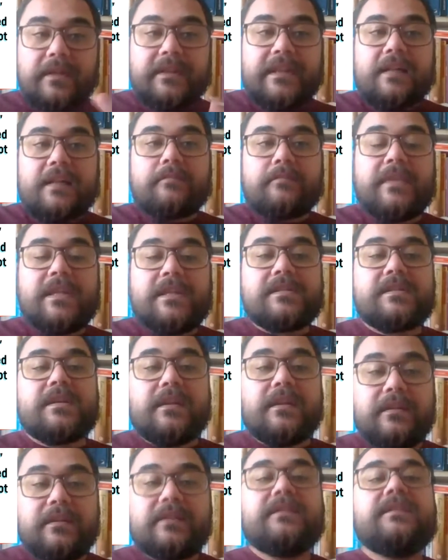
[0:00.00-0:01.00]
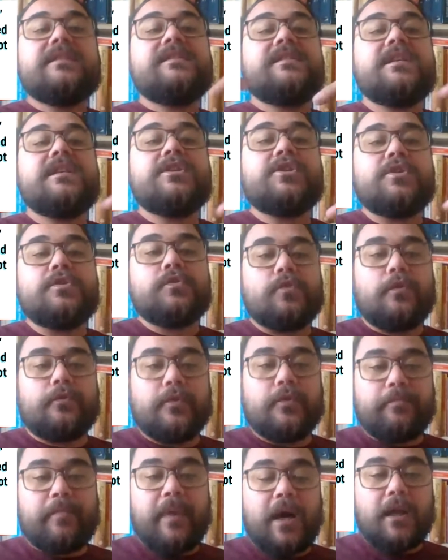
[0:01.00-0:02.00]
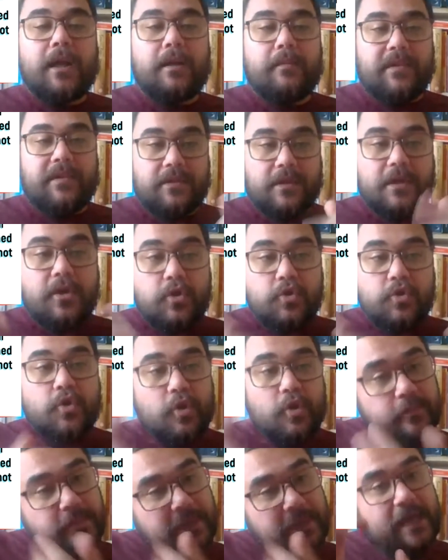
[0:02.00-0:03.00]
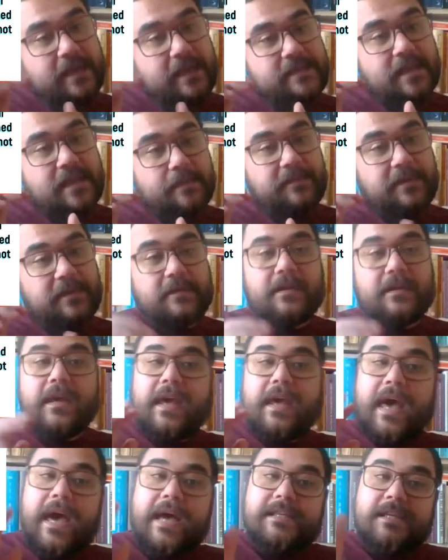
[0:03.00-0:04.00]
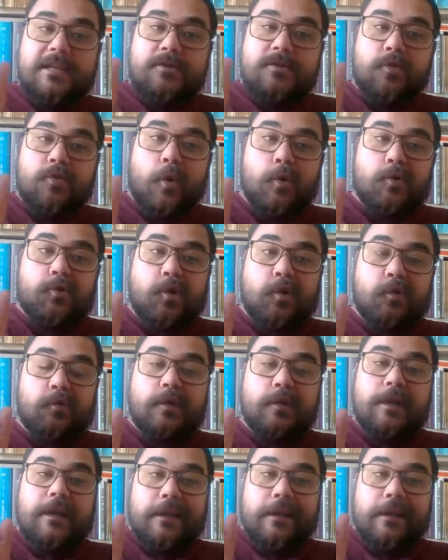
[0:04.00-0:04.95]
that means the decisions of the parliament should be accepted as a source of